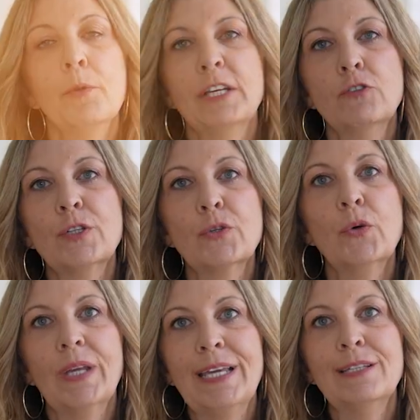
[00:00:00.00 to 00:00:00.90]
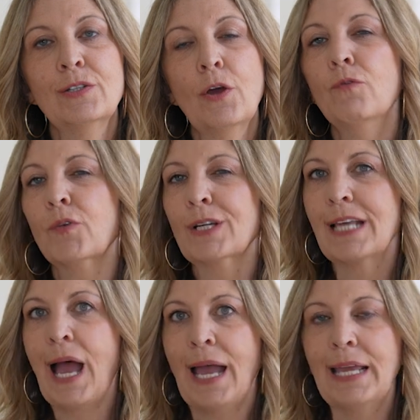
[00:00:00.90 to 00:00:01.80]
elementary school is known for its
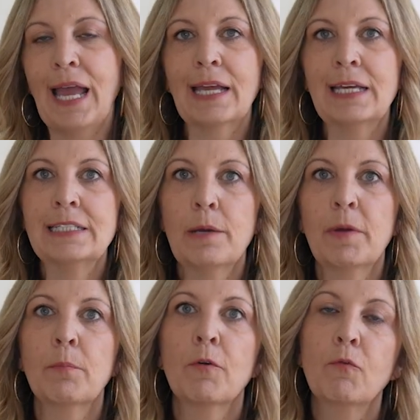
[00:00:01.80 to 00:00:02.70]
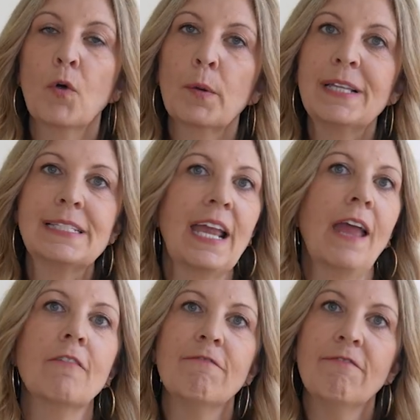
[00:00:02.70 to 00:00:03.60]
high academic performance
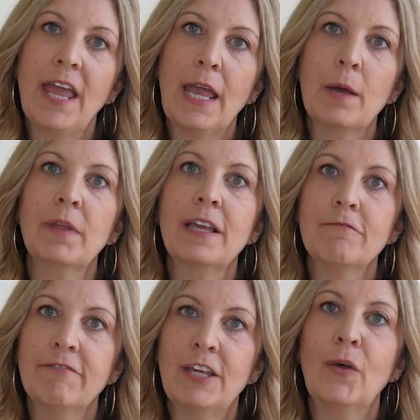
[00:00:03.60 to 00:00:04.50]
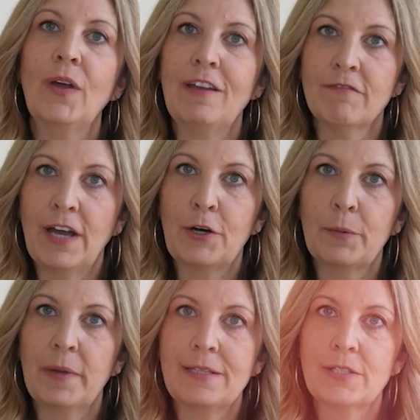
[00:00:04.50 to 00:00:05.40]
and family feel environment.